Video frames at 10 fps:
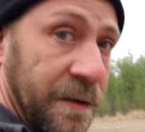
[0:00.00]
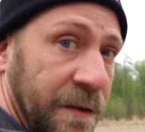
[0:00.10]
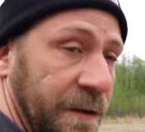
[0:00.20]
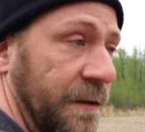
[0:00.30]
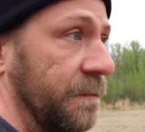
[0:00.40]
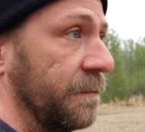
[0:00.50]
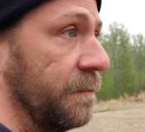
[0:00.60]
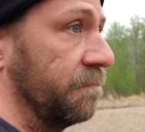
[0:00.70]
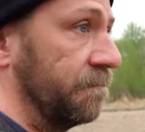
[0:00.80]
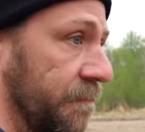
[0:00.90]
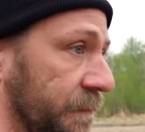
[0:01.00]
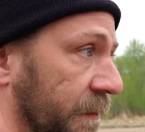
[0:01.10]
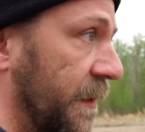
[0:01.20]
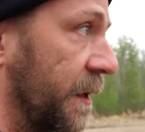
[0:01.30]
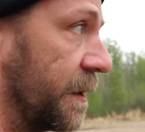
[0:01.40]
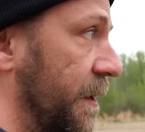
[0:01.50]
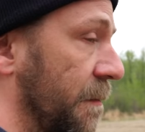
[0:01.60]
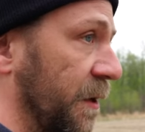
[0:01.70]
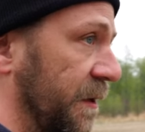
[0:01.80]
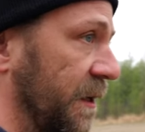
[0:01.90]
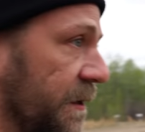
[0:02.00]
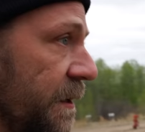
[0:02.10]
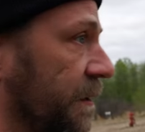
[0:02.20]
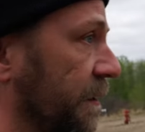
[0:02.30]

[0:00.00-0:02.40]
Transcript: Um, couple of these.